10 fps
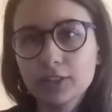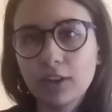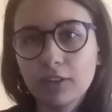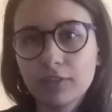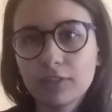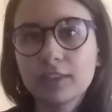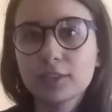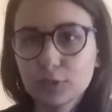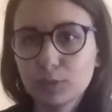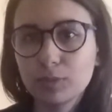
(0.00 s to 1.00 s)
of the
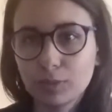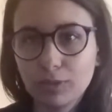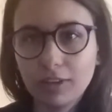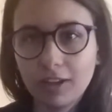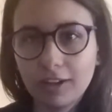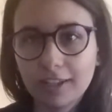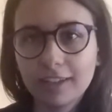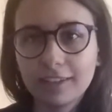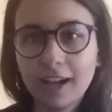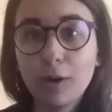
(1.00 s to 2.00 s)
Superwholock
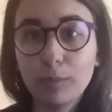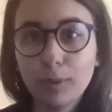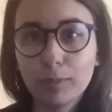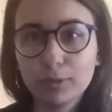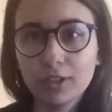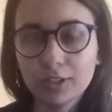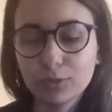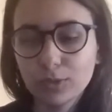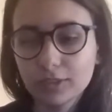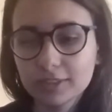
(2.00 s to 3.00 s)
and how popular
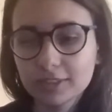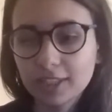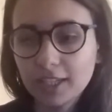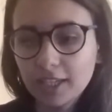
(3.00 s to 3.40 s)
it was.